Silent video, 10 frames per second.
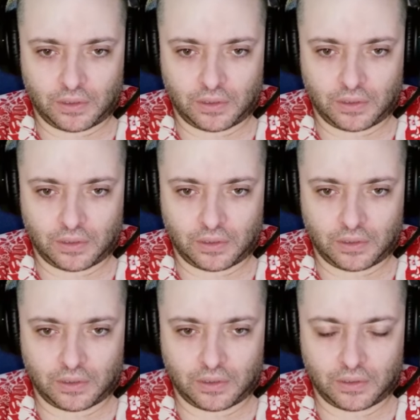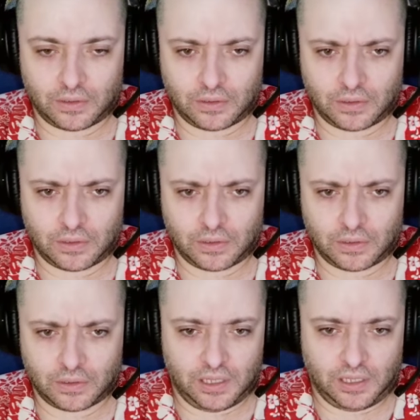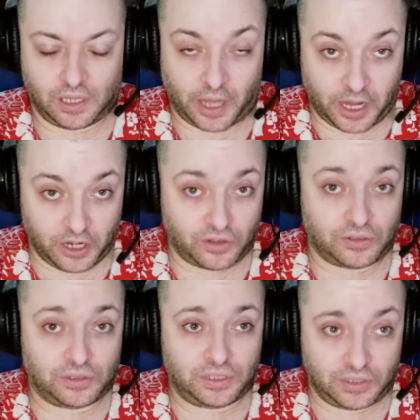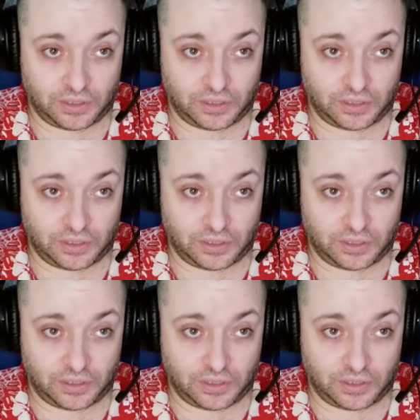and see my son! A lot of gold.